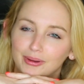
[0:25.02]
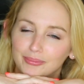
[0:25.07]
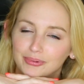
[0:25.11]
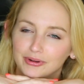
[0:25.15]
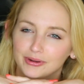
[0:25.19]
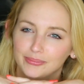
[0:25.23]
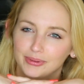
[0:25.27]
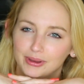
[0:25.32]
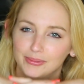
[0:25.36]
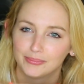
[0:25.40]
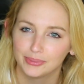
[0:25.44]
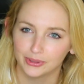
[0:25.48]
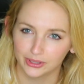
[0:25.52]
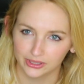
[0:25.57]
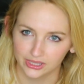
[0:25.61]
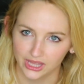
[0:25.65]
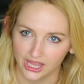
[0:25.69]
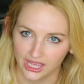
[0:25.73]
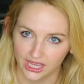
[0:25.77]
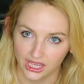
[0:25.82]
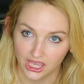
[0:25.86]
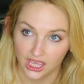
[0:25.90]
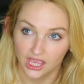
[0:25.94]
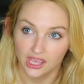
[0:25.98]
bumper to bumper,
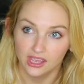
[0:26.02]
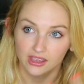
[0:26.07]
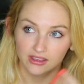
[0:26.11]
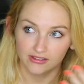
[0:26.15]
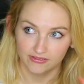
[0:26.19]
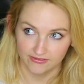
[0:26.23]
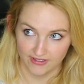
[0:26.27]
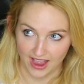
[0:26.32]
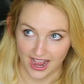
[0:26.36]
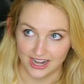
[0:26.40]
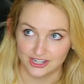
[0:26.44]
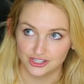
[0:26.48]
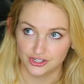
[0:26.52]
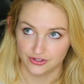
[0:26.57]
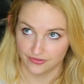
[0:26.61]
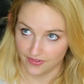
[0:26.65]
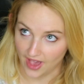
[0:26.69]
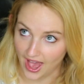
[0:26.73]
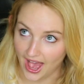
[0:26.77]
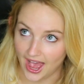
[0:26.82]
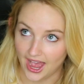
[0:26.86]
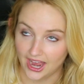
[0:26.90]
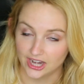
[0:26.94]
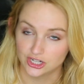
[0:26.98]
like vag to
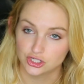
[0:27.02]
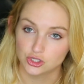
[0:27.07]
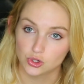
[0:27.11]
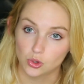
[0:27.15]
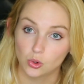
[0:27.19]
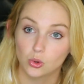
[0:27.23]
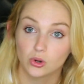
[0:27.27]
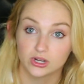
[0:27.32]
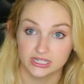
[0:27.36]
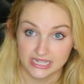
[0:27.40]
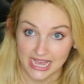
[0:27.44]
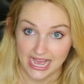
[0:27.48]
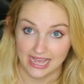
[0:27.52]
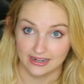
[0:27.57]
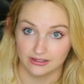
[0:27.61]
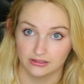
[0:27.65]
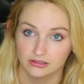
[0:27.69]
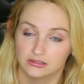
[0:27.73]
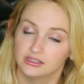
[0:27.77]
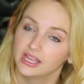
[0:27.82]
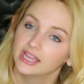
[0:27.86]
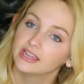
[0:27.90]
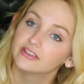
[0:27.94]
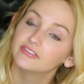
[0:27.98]
vag, or daddle,
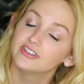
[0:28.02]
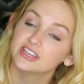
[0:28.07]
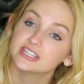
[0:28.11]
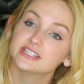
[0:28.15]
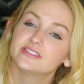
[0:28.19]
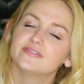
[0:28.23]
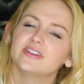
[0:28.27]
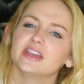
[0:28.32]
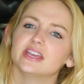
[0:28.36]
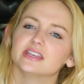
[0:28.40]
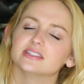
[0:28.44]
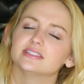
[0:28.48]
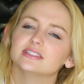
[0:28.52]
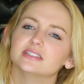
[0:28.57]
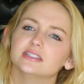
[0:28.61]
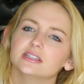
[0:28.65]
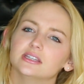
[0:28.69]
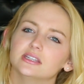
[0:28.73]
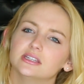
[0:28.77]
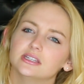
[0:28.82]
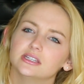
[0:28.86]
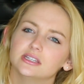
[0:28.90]
like face to face.